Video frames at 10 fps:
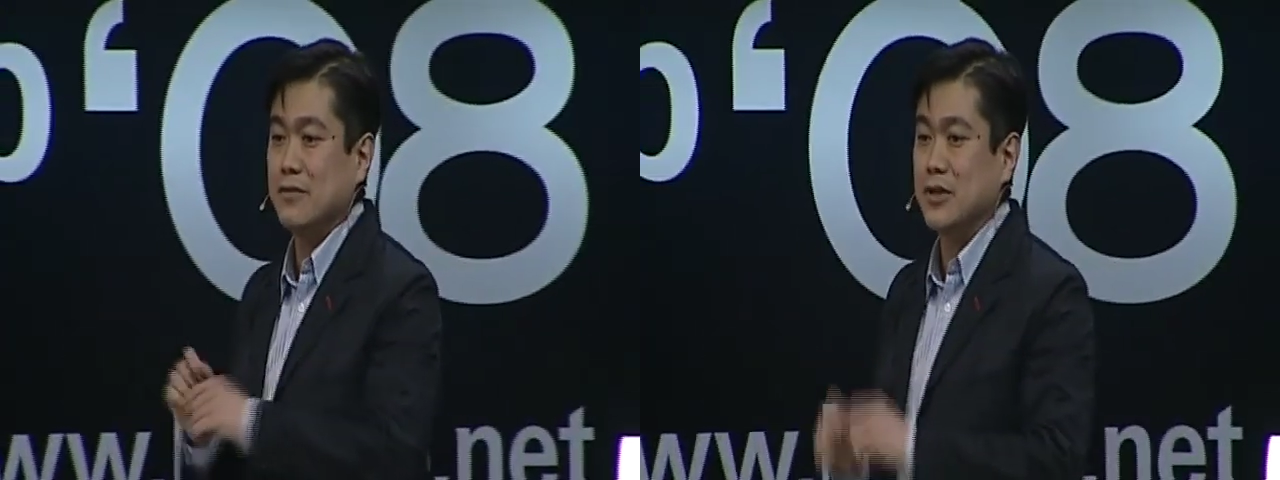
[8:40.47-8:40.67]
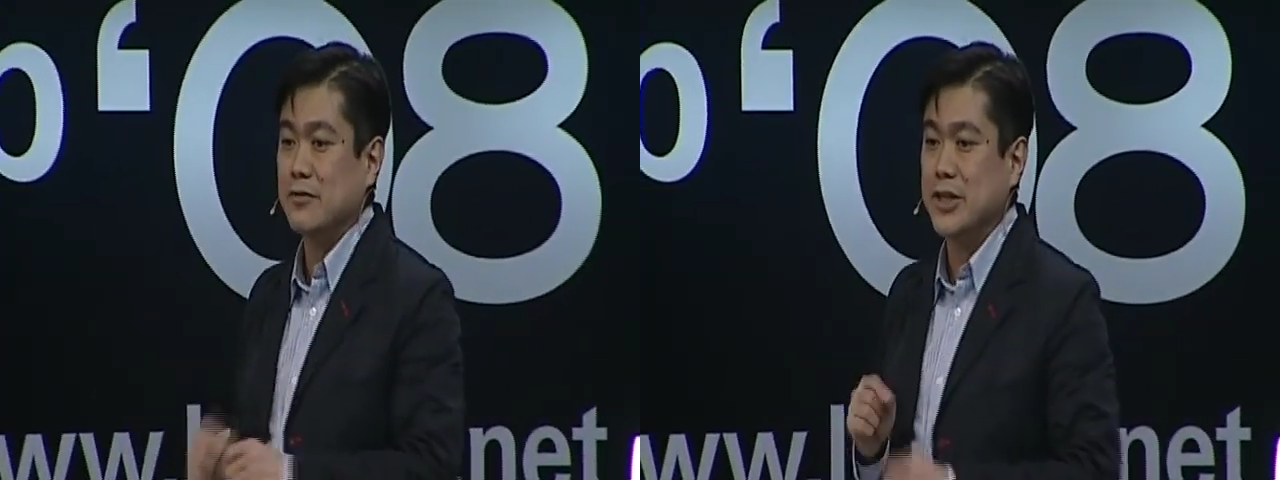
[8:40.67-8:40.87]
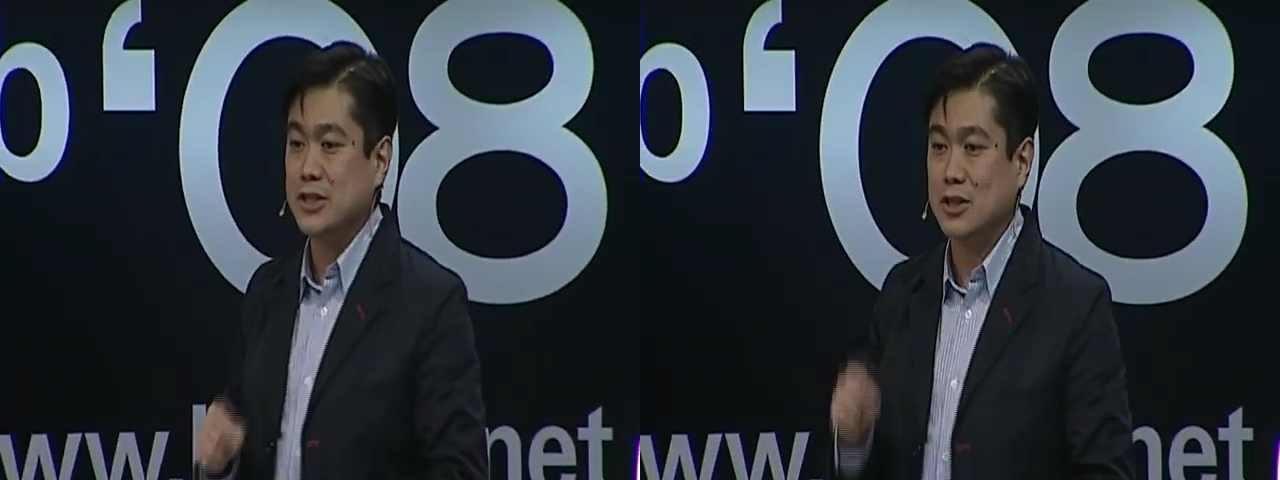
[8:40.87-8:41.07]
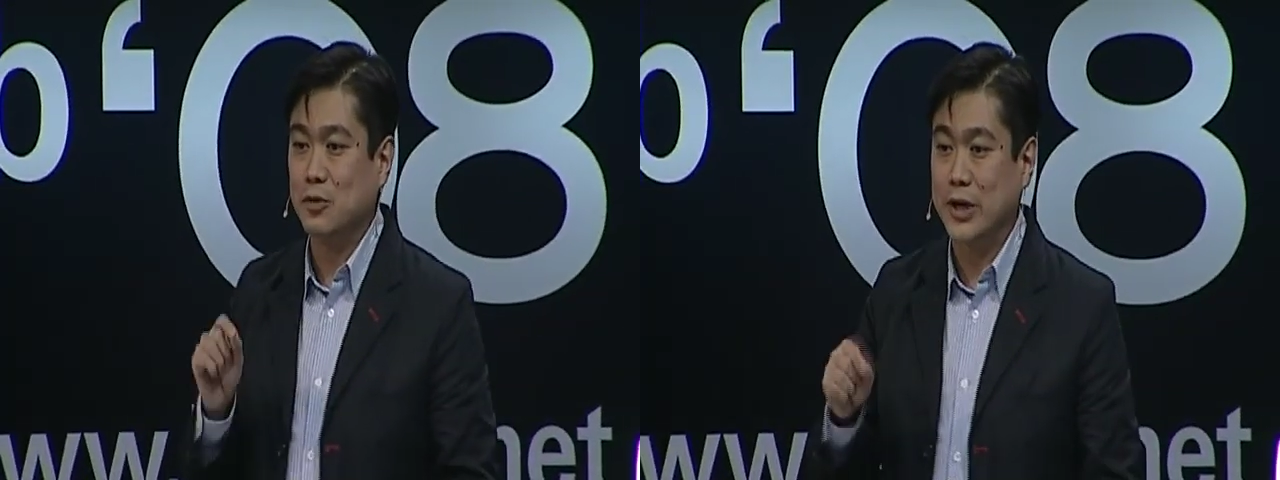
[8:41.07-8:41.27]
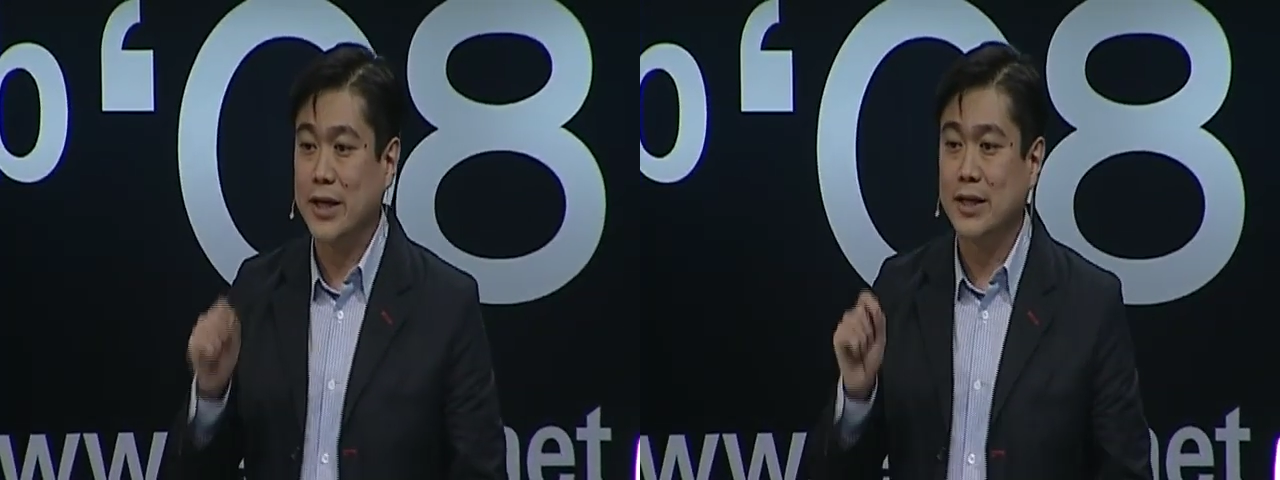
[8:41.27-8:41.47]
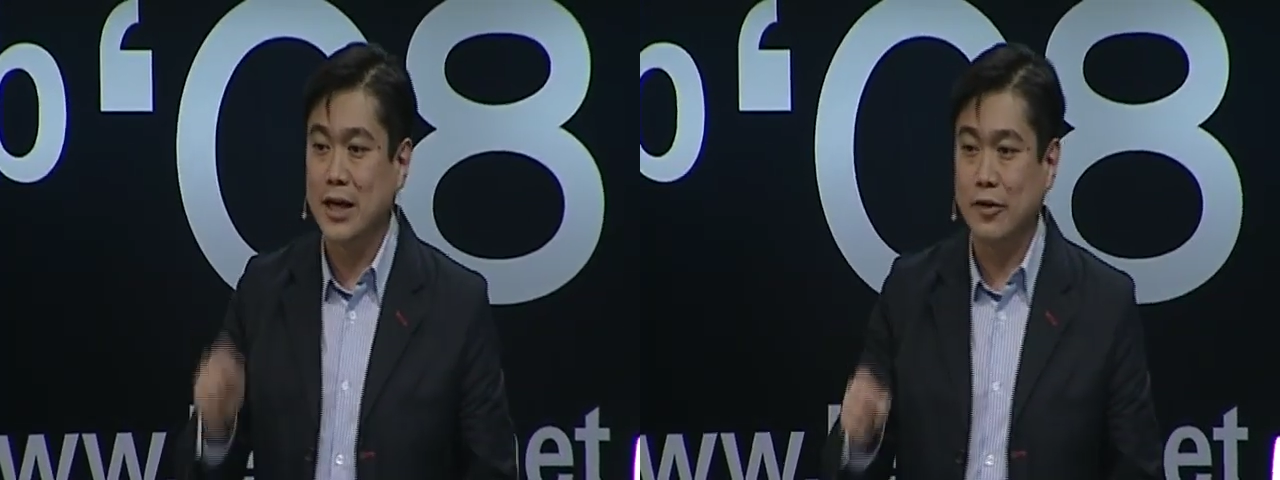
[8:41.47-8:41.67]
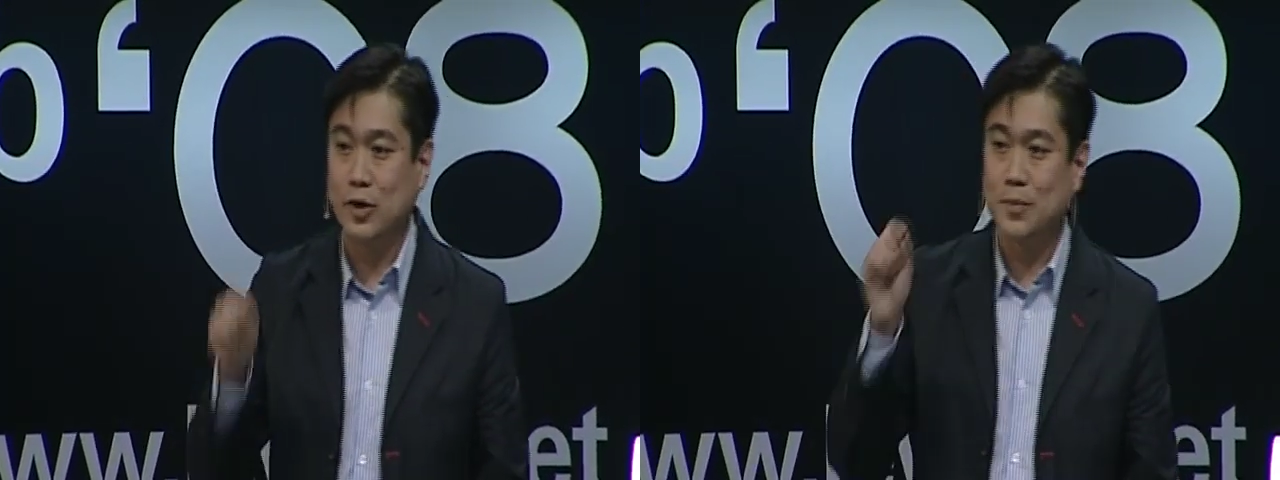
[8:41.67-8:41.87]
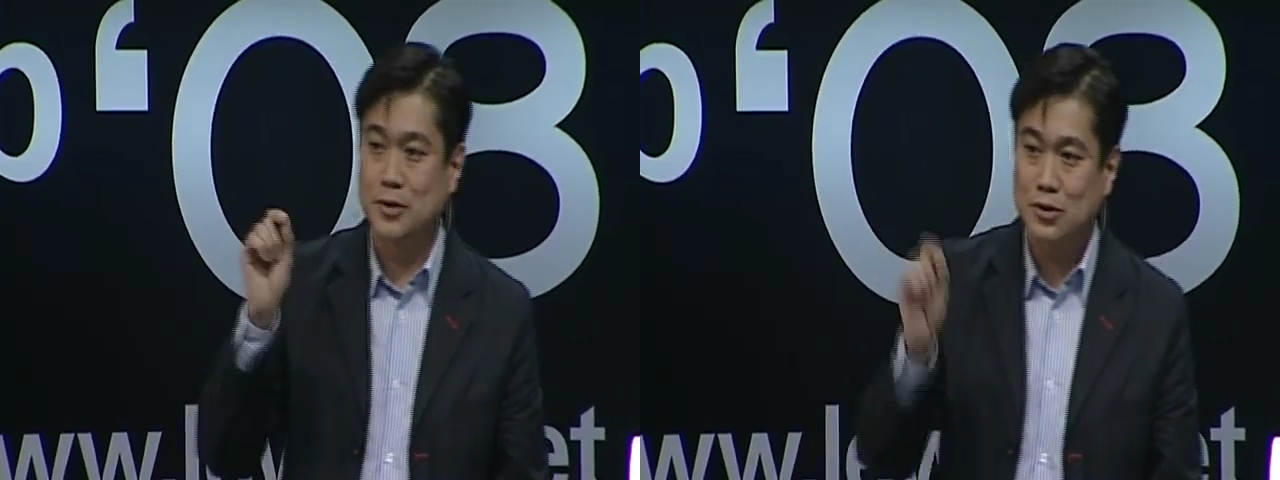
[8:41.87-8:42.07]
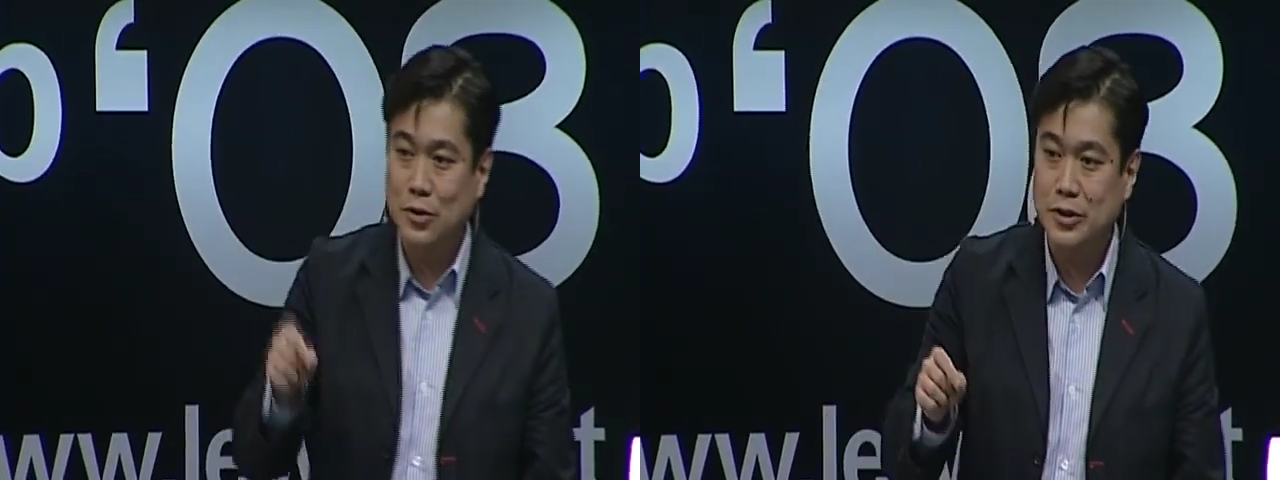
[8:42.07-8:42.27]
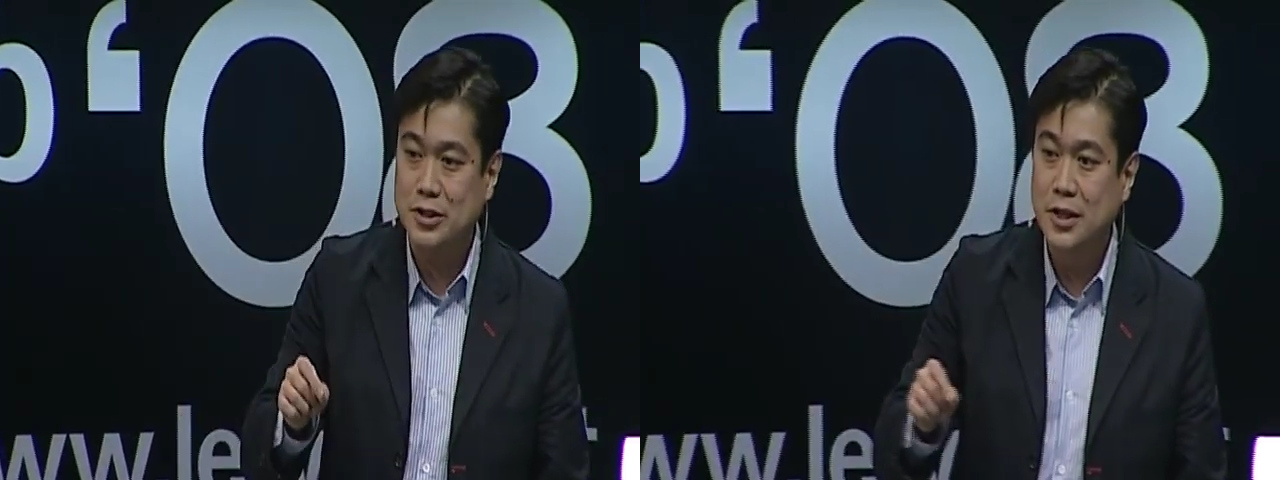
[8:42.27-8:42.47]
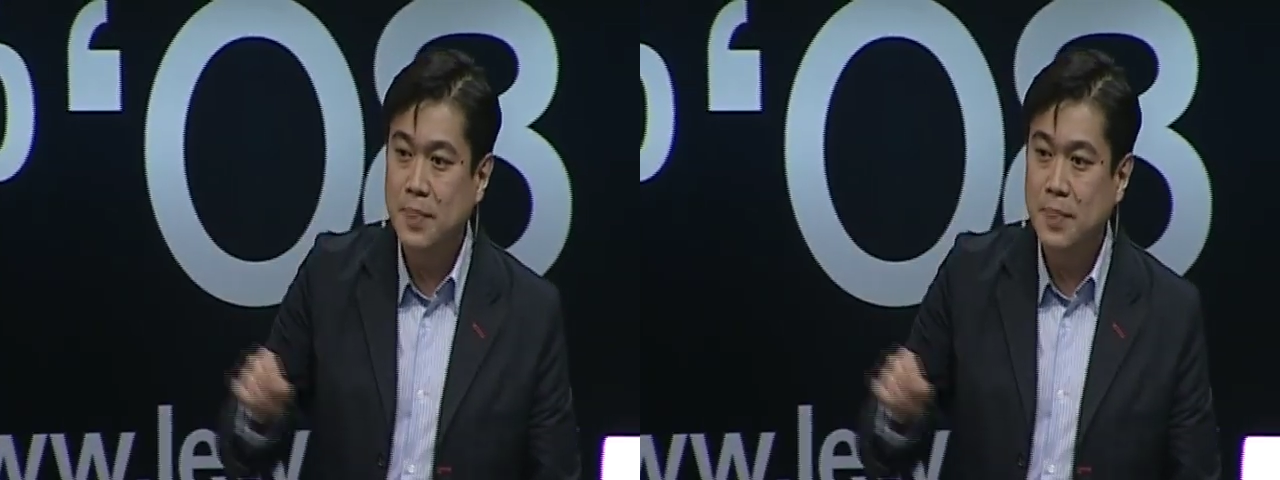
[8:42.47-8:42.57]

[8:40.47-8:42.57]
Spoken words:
of innovation that we're getting now in open source.